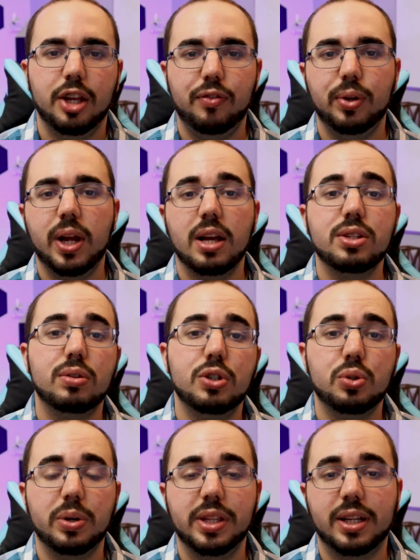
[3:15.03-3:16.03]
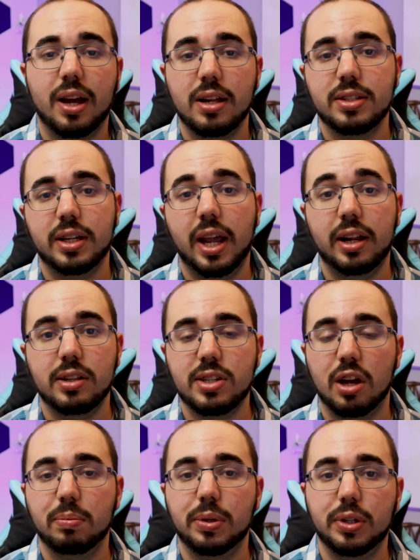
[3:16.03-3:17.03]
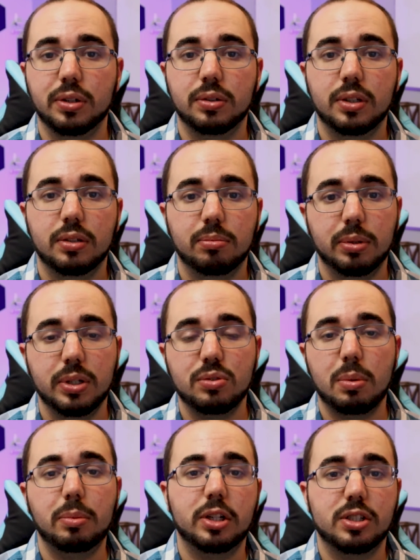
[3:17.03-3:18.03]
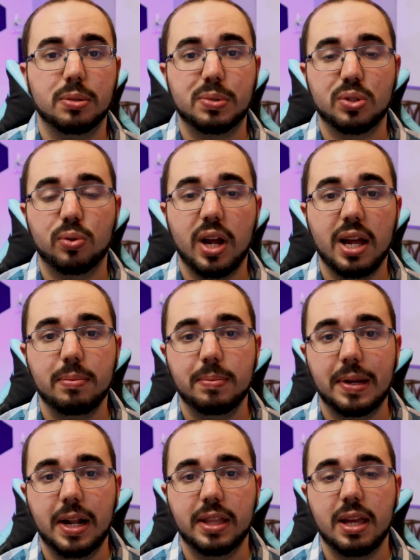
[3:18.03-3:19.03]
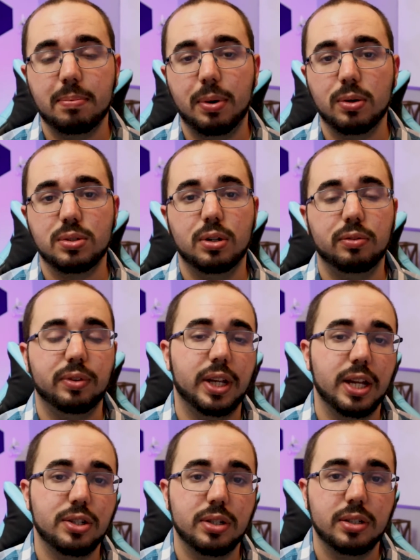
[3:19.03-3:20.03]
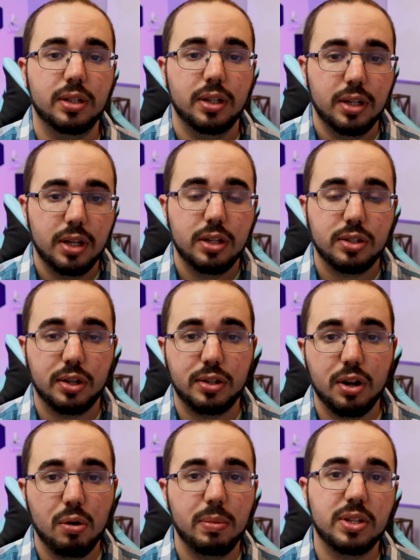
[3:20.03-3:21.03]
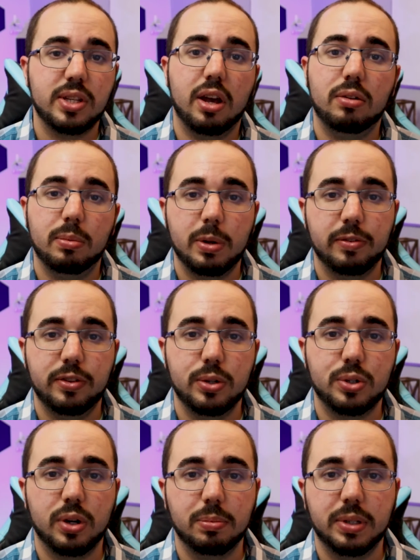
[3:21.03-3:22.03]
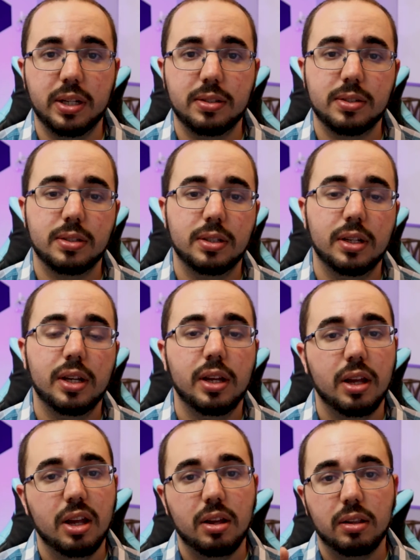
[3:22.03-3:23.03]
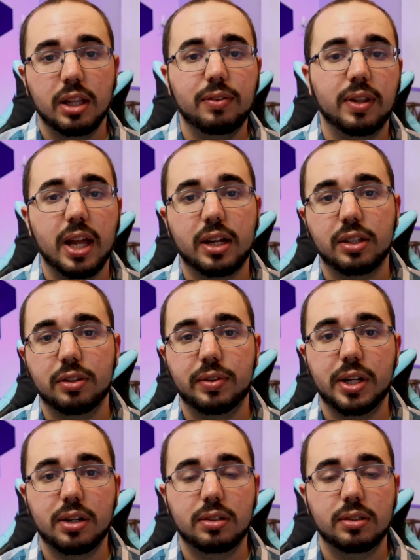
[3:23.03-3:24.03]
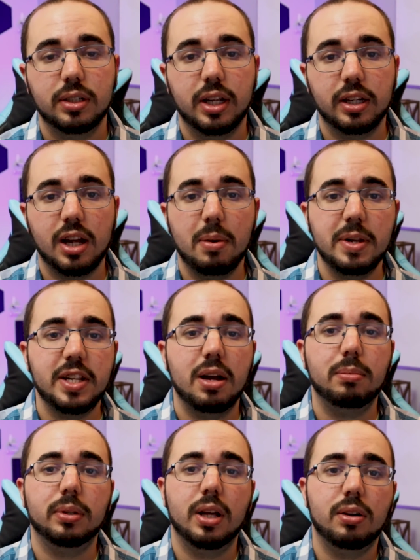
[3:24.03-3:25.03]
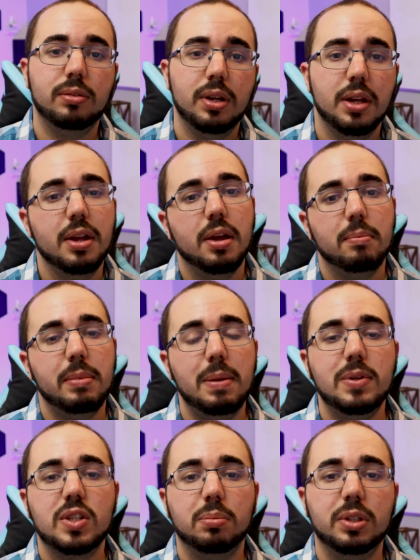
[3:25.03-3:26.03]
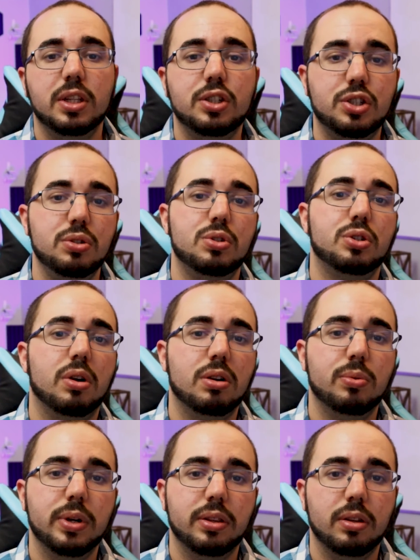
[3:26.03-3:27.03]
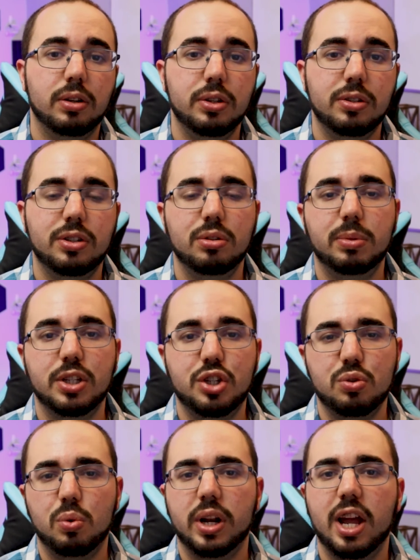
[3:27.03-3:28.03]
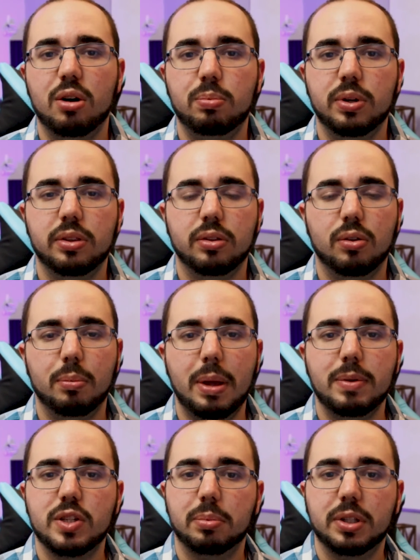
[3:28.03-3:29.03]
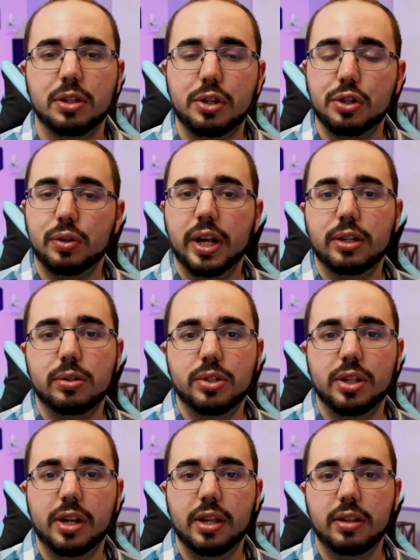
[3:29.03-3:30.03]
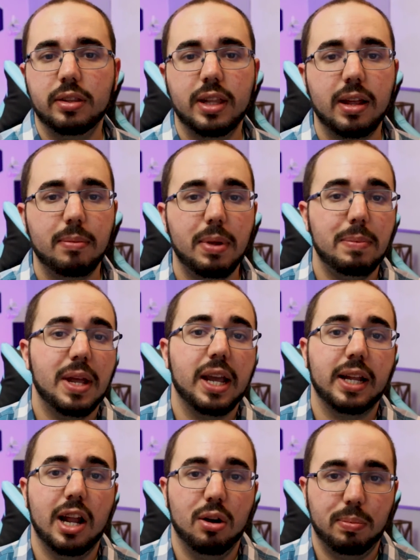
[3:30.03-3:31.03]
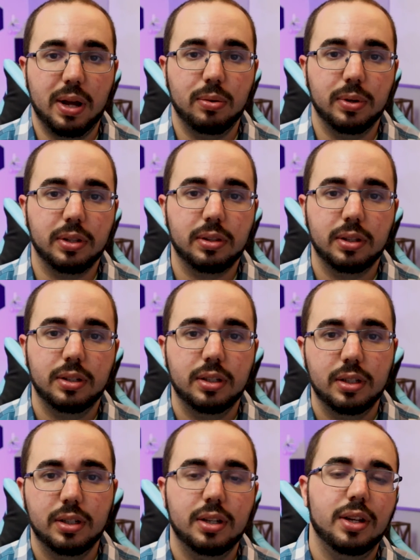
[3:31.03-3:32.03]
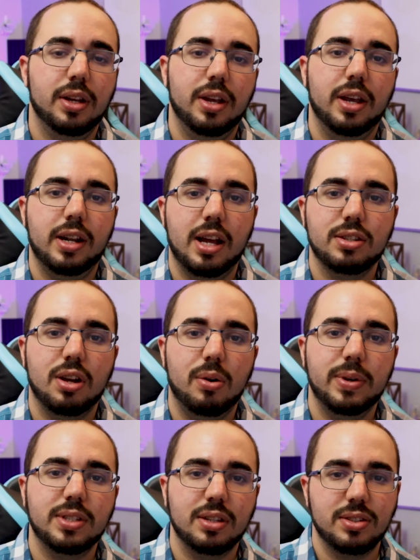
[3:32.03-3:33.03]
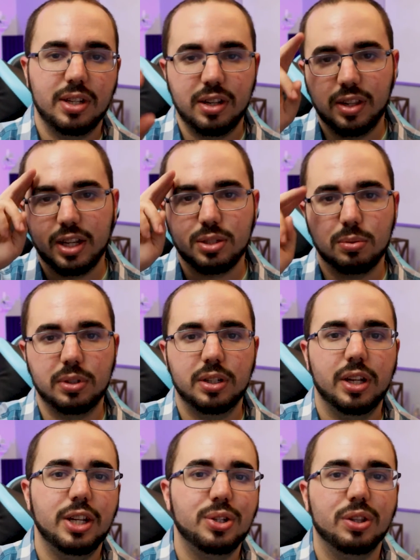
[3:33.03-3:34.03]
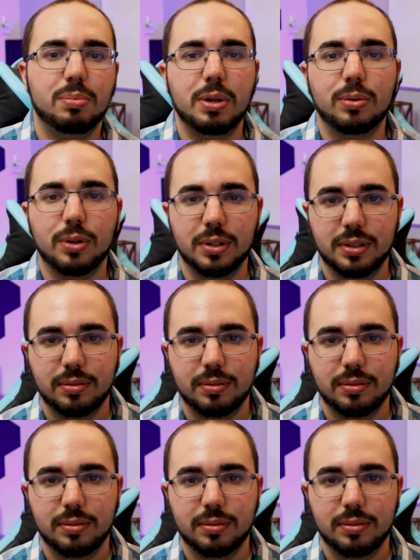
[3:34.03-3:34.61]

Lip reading: If you guys are enjoying the content and it's helping you, please remember to subscribe and hit that post notification so you don't miss out on future updates. Leave a like on the video and comment down below maybe something that you struggle with on YouTube that you want help with, or maybe something that you're interested in that maybe I can help out with. And as always, I'll see you in the next one. Enjoy the B-roll.